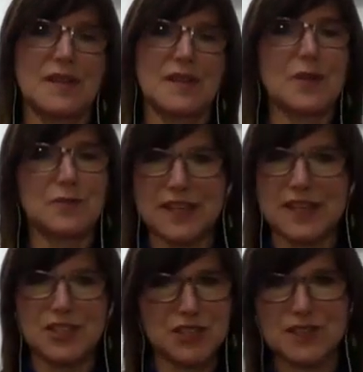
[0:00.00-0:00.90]
that
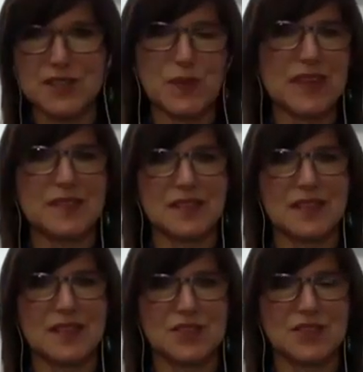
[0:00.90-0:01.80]
relational space that
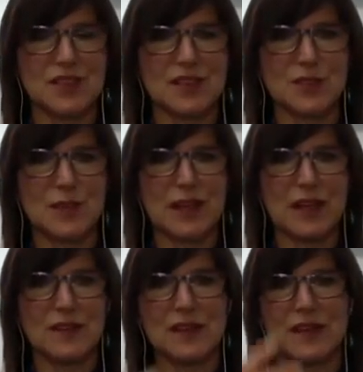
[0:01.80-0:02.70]
I just talked about.